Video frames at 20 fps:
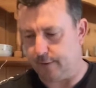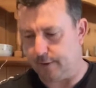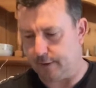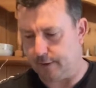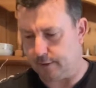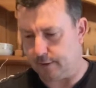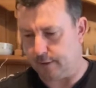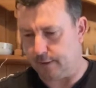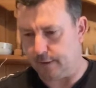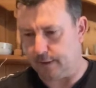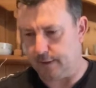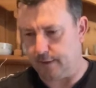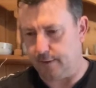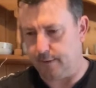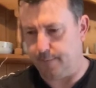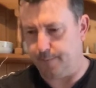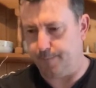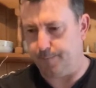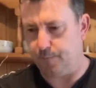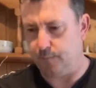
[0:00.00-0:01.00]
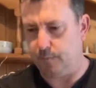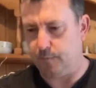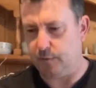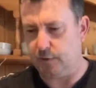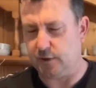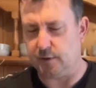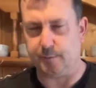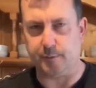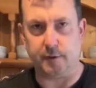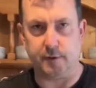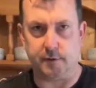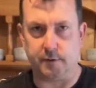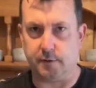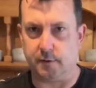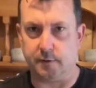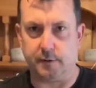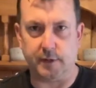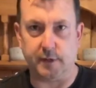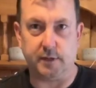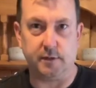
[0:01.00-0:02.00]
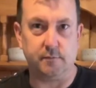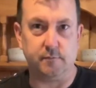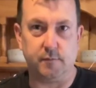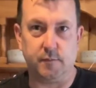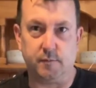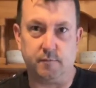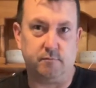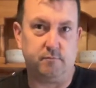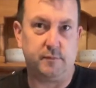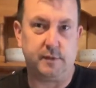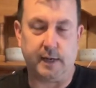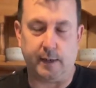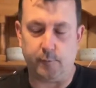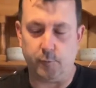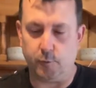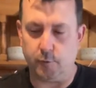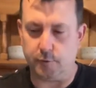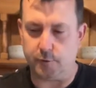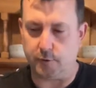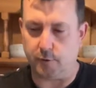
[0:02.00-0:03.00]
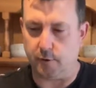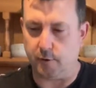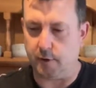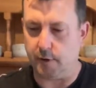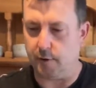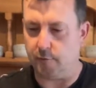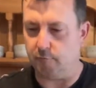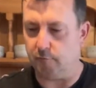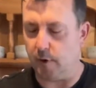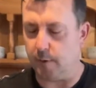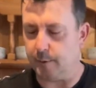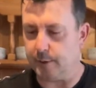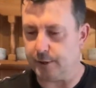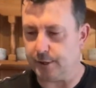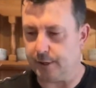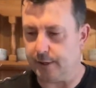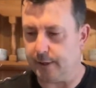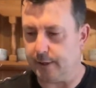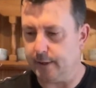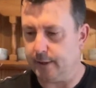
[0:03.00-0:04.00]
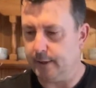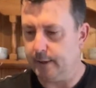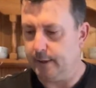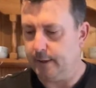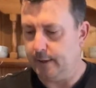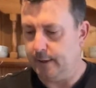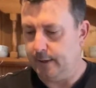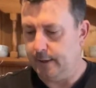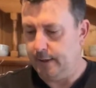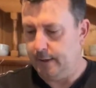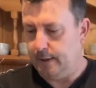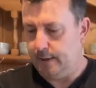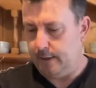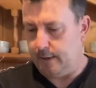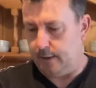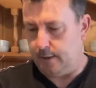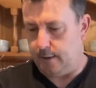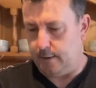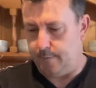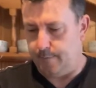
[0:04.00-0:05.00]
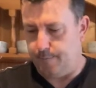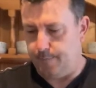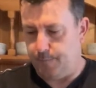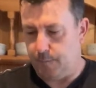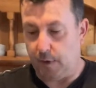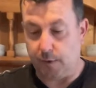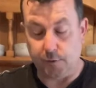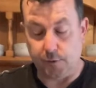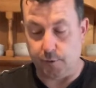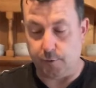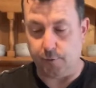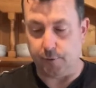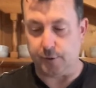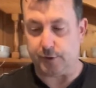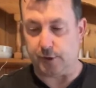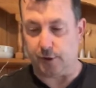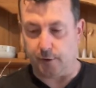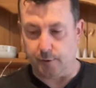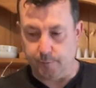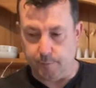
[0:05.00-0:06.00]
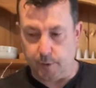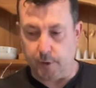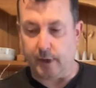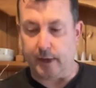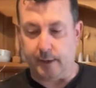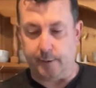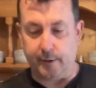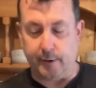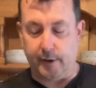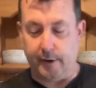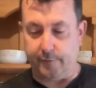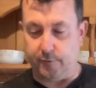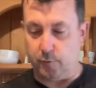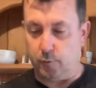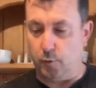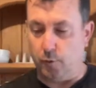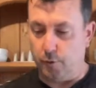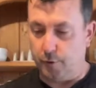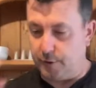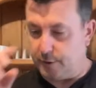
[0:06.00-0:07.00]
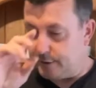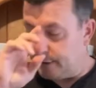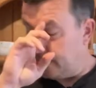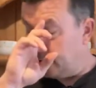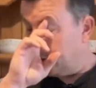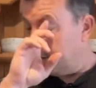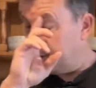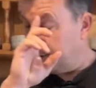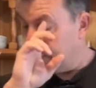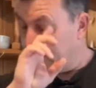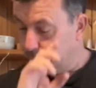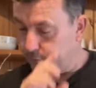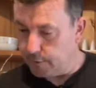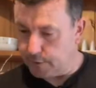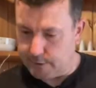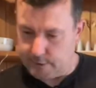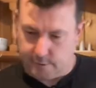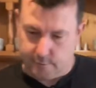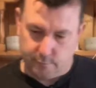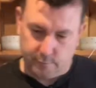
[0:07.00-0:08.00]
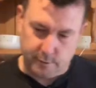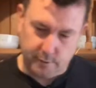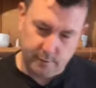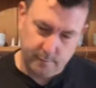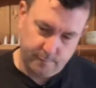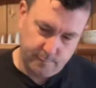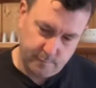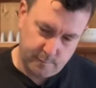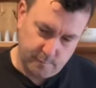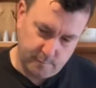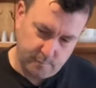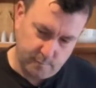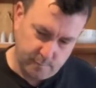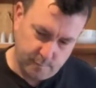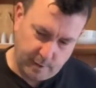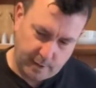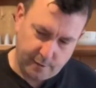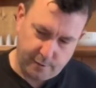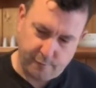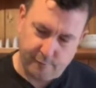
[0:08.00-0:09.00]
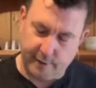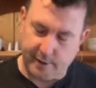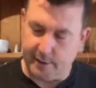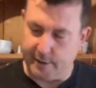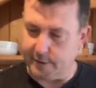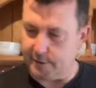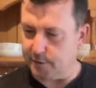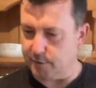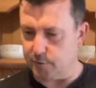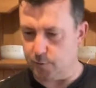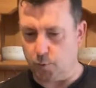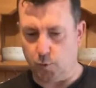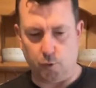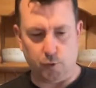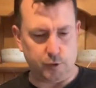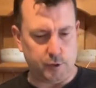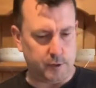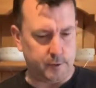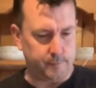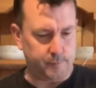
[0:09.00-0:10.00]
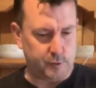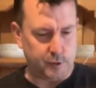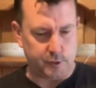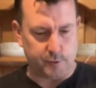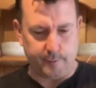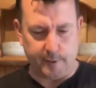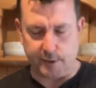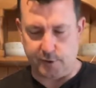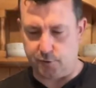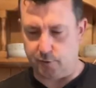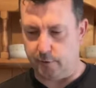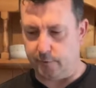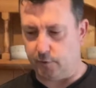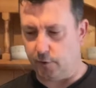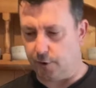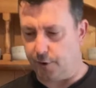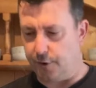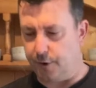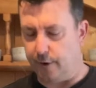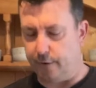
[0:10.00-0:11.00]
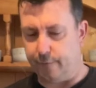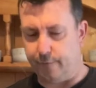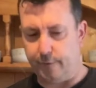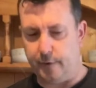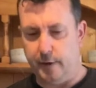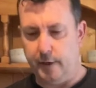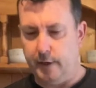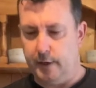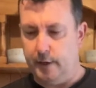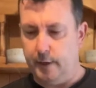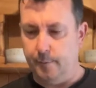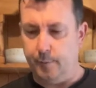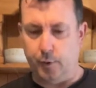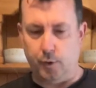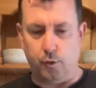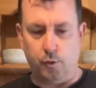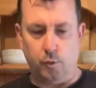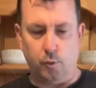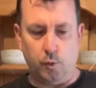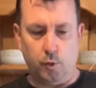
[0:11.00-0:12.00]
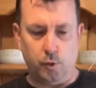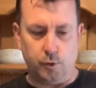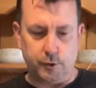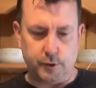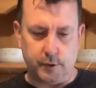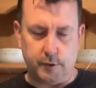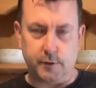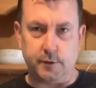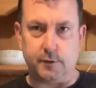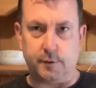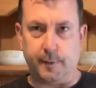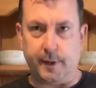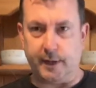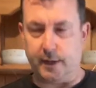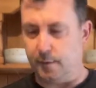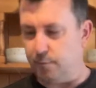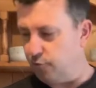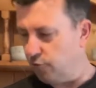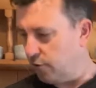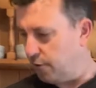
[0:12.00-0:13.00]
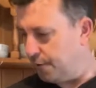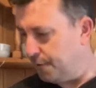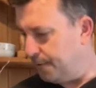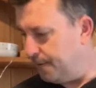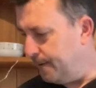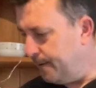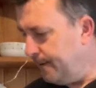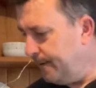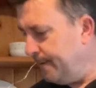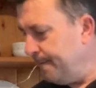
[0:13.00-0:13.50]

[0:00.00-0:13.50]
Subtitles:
and things like that, just because I think tap water's got a lot of rubbish in it. Don't do it all the time, but anyway, I have the water distiller and I've distilled about 3 litres of water just to make sure I've got enough pure water to make the brine.